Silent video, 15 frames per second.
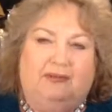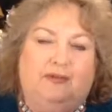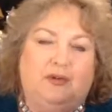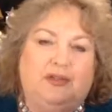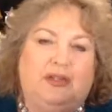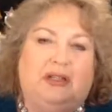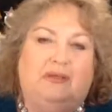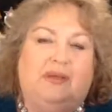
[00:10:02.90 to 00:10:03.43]

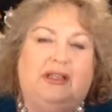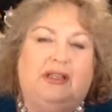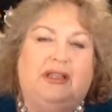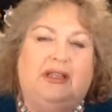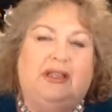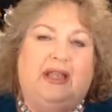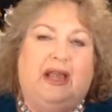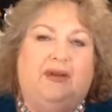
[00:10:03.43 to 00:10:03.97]
unfortunately, we
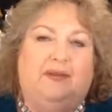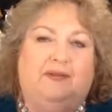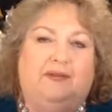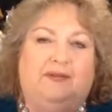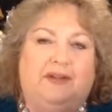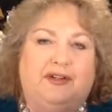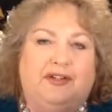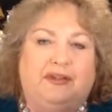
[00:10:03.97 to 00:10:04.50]
can't offer
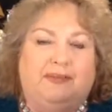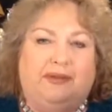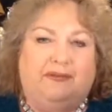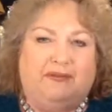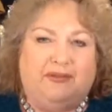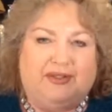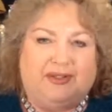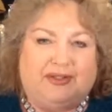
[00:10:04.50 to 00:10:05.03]
free shipping
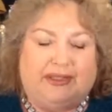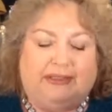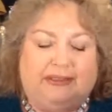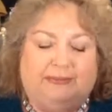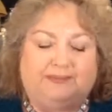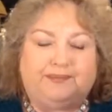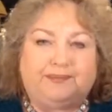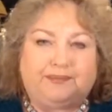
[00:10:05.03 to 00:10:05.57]
from
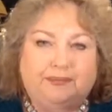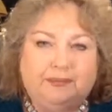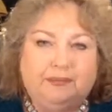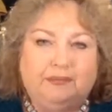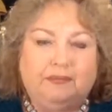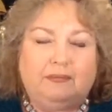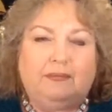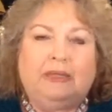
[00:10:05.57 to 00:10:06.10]
Australia.
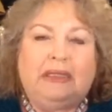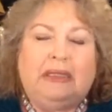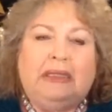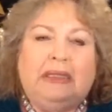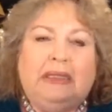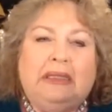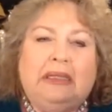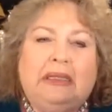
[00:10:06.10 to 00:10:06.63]

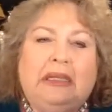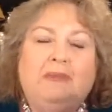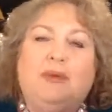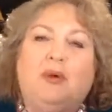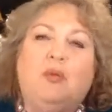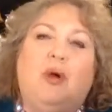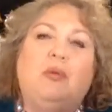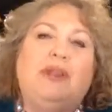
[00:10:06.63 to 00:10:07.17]
But
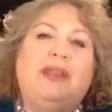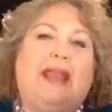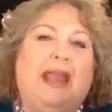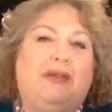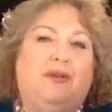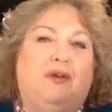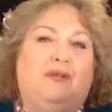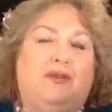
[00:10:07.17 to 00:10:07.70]
what we
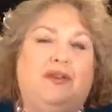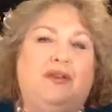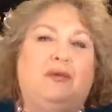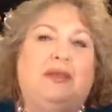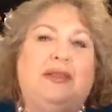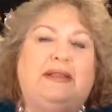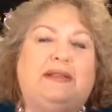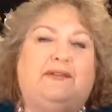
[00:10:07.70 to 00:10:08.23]
can offer
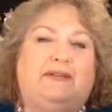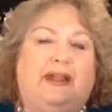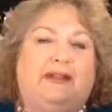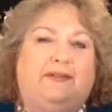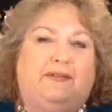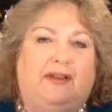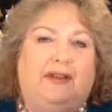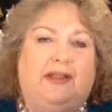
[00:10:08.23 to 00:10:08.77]
you is a
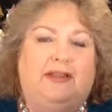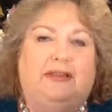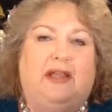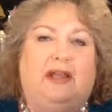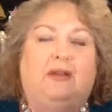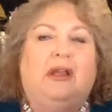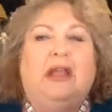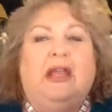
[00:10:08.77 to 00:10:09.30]
flat fee.
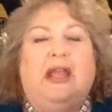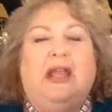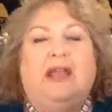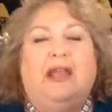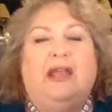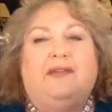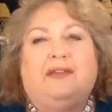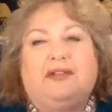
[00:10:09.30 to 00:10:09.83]
So
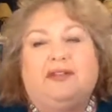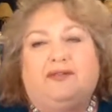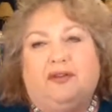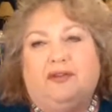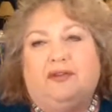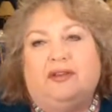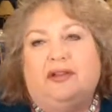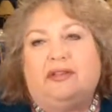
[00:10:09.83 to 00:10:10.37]
if there's a
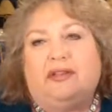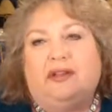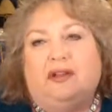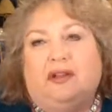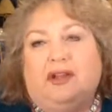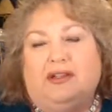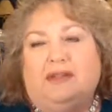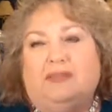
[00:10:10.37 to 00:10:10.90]
few things that you'd
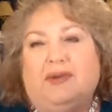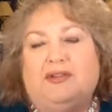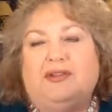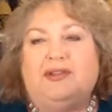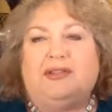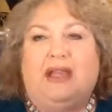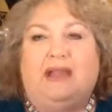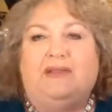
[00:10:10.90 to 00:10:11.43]
like to
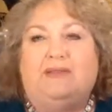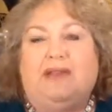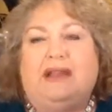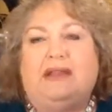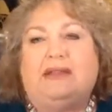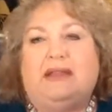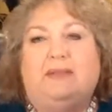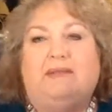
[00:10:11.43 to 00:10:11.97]
purchase, save your
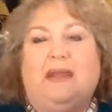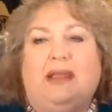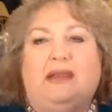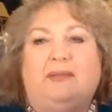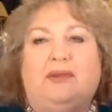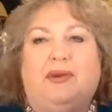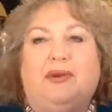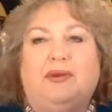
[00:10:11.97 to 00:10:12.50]
pennies up,
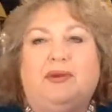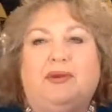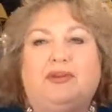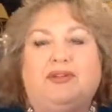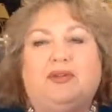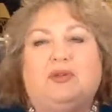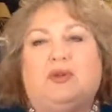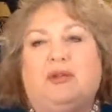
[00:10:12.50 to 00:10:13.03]
make the
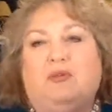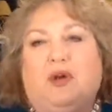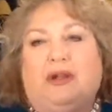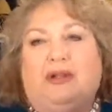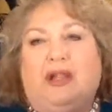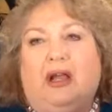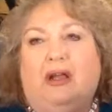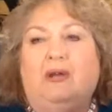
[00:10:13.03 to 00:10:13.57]
purchase all in
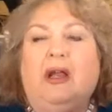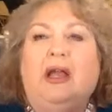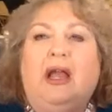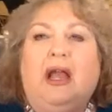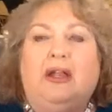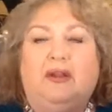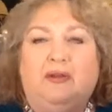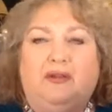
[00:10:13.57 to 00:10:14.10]
one go,
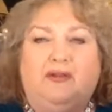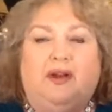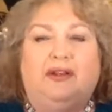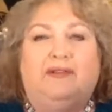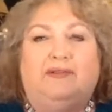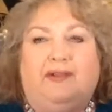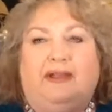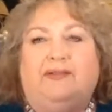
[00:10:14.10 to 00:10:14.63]
and you will
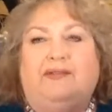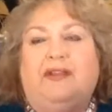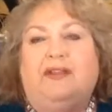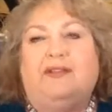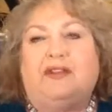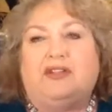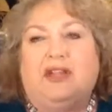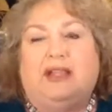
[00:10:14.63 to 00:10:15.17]
find a flat
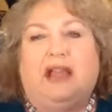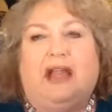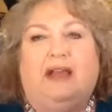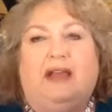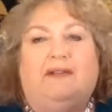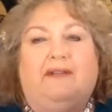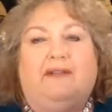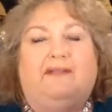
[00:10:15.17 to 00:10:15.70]
fee at the
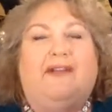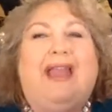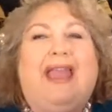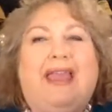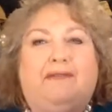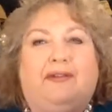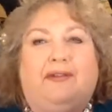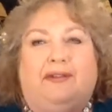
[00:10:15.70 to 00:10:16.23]
checkout for
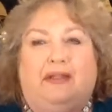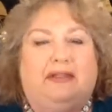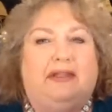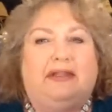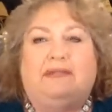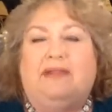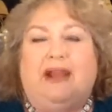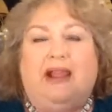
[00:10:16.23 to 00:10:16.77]
everything. It
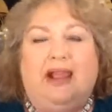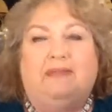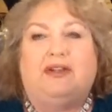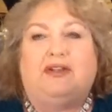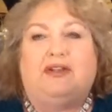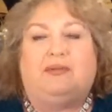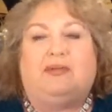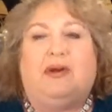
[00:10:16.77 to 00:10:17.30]
doesn't matter how
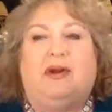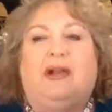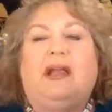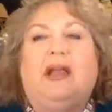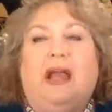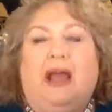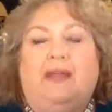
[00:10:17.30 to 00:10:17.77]
much you buy,